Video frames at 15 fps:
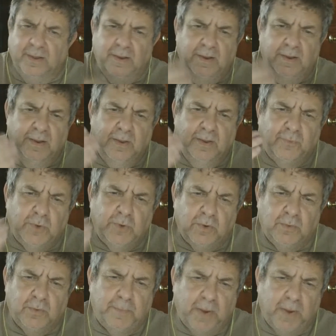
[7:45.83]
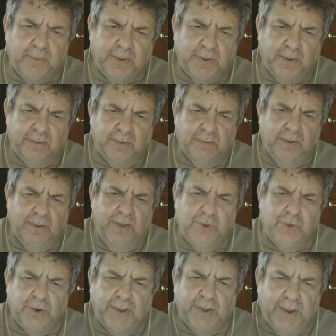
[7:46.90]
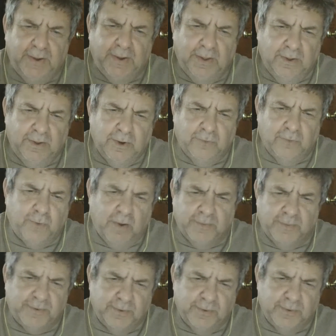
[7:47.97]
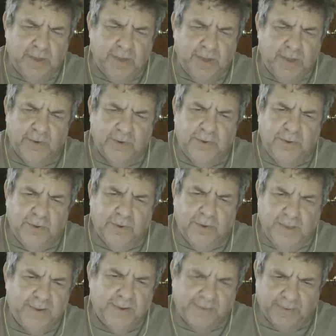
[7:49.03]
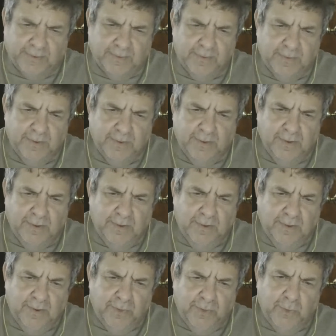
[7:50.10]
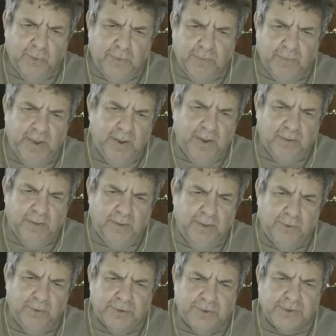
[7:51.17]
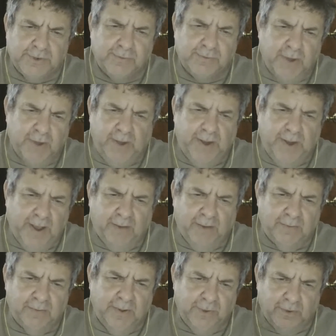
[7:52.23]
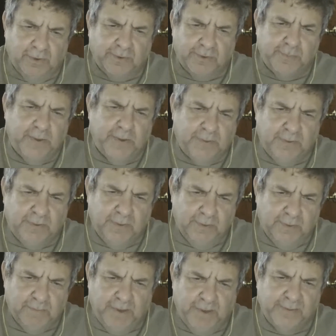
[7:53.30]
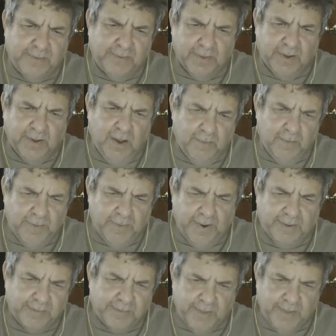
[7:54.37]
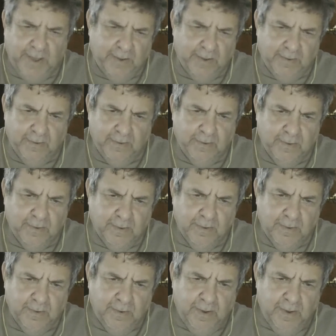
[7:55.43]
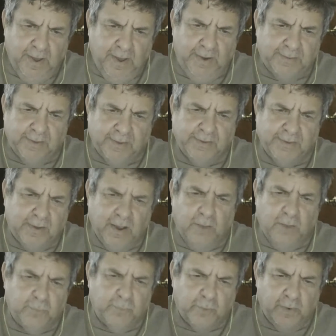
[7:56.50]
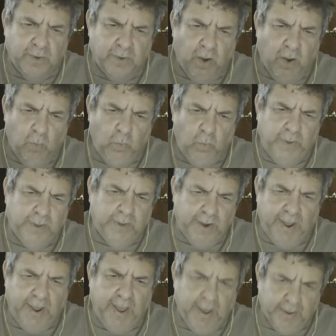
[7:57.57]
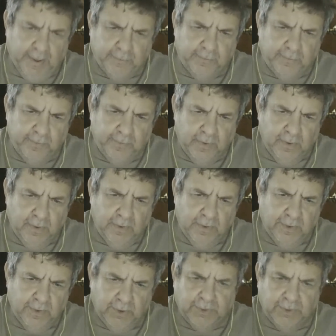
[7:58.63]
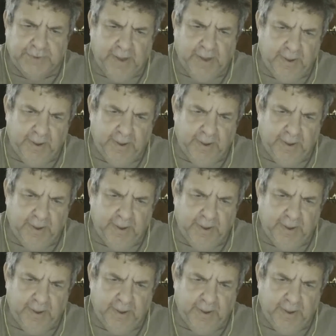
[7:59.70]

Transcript: If you're a Republican and you're getting your pharmaceutical and your medicine through the mail, and you just ran out and you're expecting the medicine to come the next day, and it doesn't come for a week and a half, you're dead.